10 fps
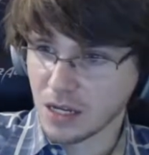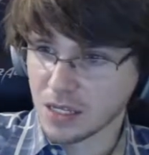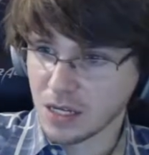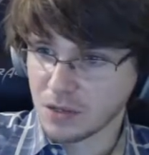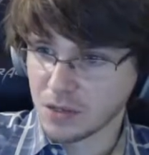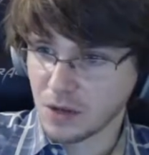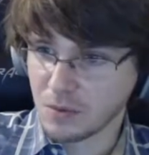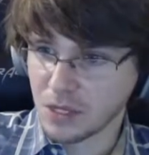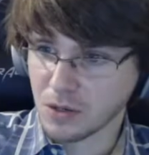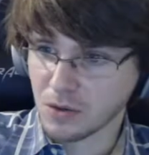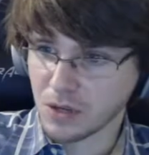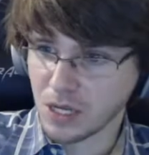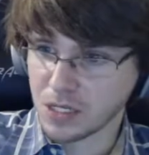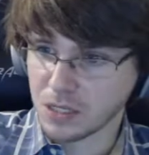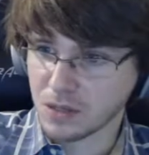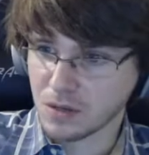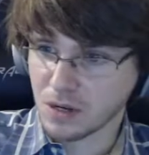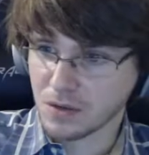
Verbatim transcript: It tells you how many total cases there are.